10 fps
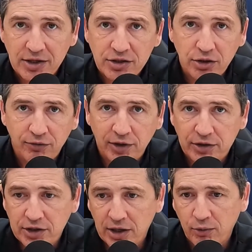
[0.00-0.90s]
So if
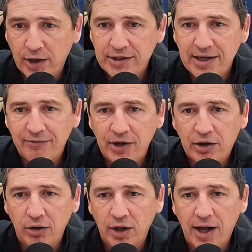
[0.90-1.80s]
that's going to raise that
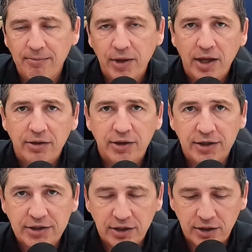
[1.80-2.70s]
vehicle up, then
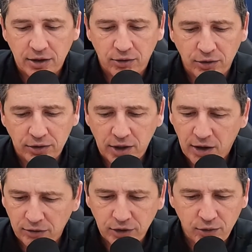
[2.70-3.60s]
it's going to alert,
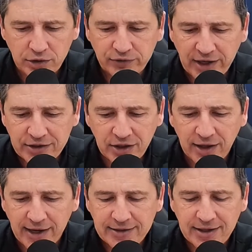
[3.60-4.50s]
honk the horns, flash the
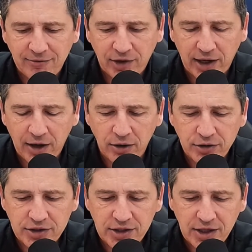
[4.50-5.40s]
lights, and everything
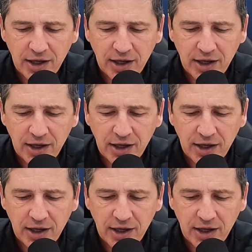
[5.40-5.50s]
else.